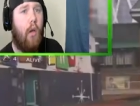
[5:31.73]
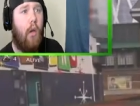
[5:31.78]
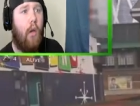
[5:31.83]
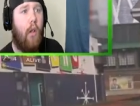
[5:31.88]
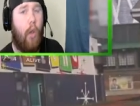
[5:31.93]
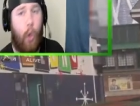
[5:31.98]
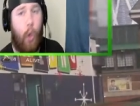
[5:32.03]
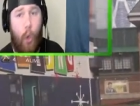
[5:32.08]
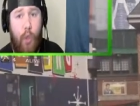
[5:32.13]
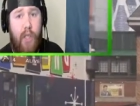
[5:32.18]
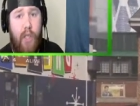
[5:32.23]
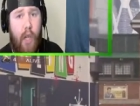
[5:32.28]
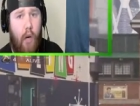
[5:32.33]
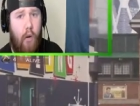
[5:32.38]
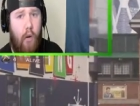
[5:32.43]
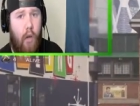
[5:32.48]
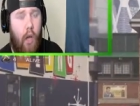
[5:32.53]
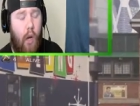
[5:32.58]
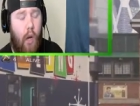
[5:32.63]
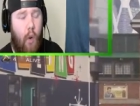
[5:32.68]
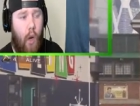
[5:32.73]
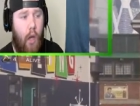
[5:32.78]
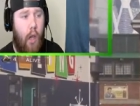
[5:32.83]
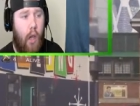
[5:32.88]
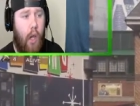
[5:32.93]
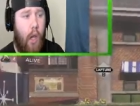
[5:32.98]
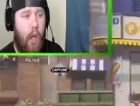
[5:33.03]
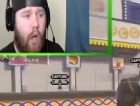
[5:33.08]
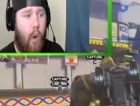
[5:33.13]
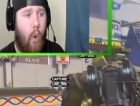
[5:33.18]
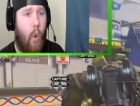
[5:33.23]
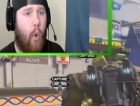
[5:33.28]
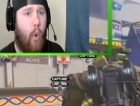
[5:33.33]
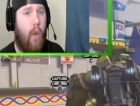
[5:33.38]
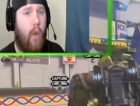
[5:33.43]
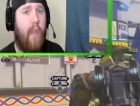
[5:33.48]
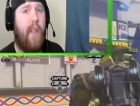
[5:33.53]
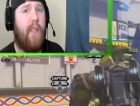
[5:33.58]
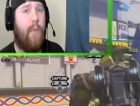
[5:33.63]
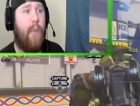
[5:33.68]
lose it really quickly, or
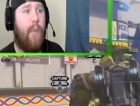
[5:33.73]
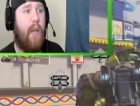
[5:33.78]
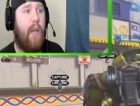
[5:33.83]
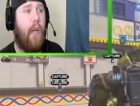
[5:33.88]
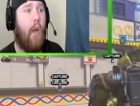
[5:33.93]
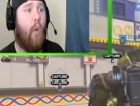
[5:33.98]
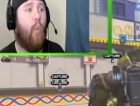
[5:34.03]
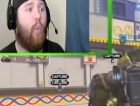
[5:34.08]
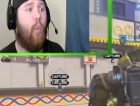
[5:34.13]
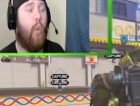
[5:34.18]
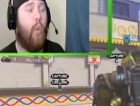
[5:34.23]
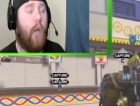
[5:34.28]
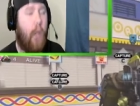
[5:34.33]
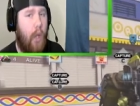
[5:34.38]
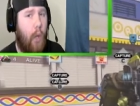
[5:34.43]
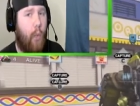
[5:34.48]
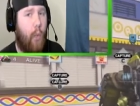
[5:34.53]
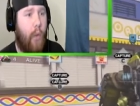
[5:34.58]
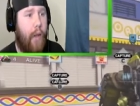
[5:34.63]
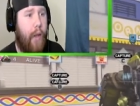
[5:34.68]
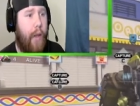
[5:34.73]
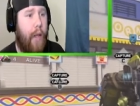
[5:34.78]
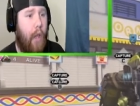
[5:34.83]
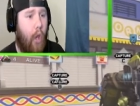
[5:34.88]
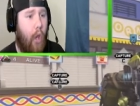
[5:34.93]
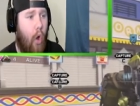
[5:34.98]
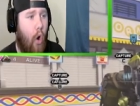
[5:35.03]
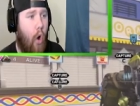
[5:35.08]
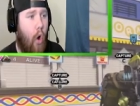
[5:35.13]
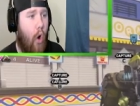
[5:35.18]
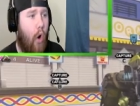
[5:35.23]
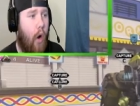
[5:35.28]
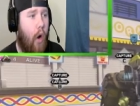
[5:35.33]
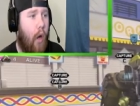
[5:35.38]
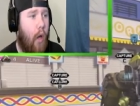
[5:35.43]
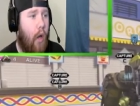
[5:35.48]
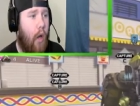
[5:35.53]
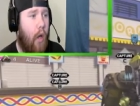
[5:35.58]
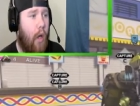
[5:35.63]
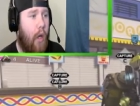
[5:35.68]
this be really, really long
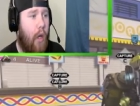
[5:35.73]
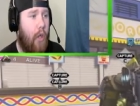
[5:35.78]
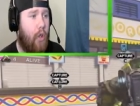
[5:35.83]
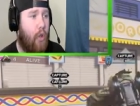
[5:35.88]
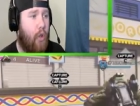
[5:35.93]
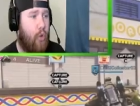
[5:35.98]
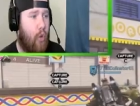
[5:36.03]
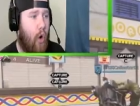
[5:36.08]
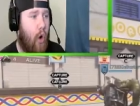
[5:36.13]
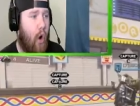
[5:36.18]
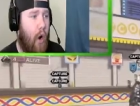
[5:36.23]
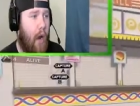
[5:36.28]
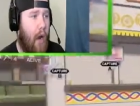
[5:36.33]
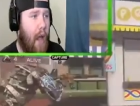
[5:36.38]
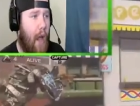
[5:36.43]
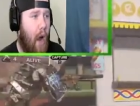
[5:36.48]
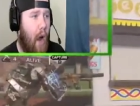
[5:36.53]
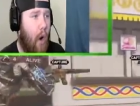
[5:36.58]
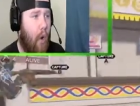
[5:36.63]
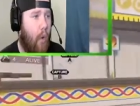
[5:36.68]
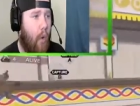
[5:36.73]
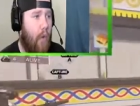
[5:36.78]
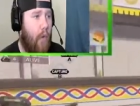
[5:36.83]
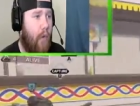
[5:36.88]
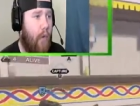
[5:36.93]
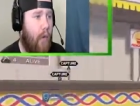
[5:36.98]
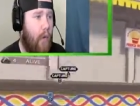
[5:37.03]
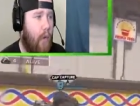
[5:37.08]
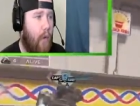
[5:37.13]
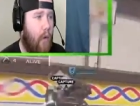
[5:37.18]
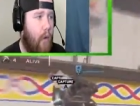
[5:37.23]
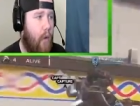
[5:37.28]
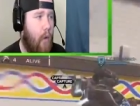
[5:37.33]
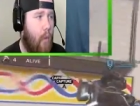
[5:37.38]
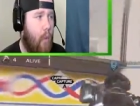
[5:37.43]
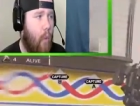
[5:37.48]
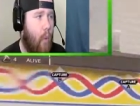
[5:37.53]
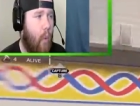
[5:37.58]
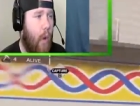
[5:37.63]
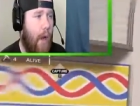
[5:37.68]
and drawn out.
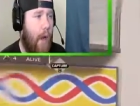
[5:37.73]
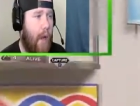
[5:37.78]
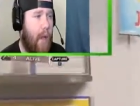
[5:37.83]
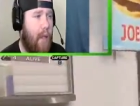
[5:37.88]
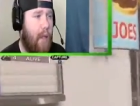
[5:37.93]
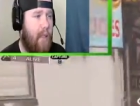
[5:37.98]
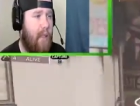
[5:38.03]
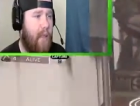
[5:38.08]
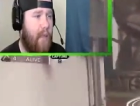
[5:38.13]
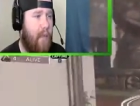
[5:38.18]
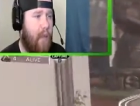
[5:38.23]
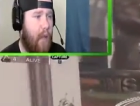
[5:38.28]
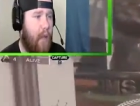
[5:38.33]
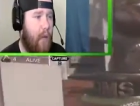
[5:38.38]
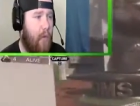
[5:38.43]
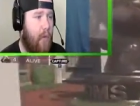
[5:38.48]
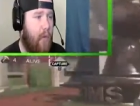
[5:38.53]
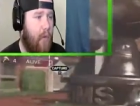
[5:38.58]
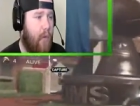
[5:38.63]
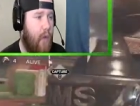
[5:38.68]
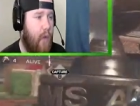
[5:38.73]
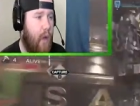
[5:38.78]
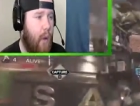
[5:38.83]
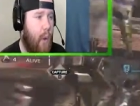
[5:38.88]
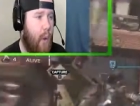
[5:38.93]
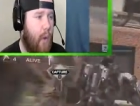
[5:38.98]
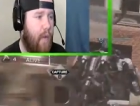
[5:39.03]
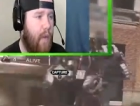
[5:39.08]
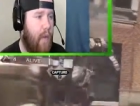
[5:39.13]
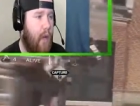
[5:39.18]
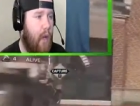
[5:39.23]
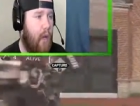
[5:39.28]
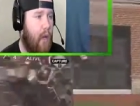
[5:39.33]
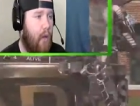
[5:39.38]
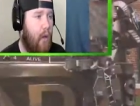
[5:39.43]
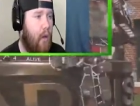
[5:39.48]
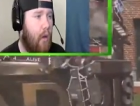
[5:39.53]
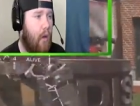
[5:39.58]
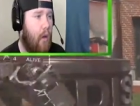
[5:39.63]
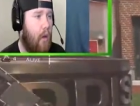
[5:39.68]
Wait and see if they use the
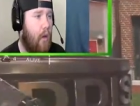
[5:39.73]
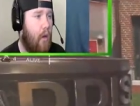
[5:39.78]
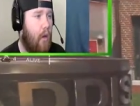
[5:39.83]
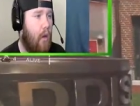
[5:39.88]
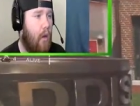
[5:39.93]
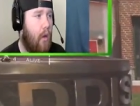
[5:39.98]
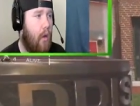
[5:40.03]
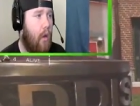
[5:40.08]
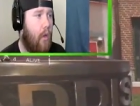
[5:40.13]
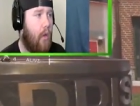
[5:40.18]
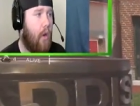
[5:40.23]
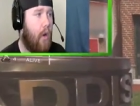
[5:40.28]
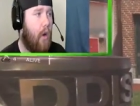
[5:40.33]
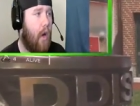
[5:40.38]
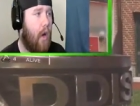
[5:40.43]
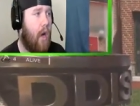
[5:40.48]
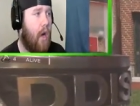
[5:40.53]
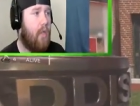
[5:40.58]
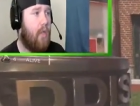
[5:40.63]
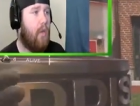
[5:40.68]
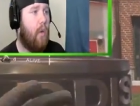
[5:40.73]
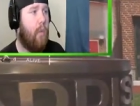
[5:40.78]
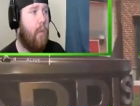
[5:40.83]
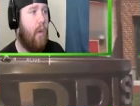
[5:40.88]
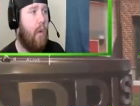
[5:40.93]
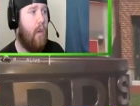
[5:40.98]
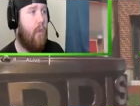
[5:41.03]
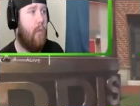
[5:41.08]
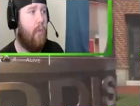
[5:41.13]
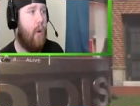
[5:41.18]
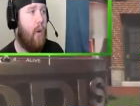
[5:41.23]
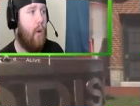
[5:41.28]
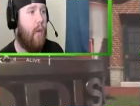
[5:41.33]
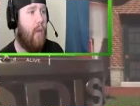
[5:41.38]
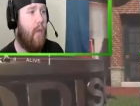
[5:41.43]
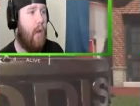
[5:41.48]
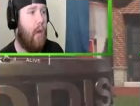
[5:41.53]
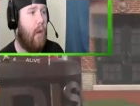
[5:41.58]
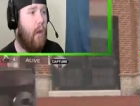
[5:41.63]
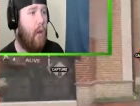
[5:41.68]
UAV. They're not, so I'm going to use my
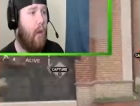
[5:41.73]
UAV.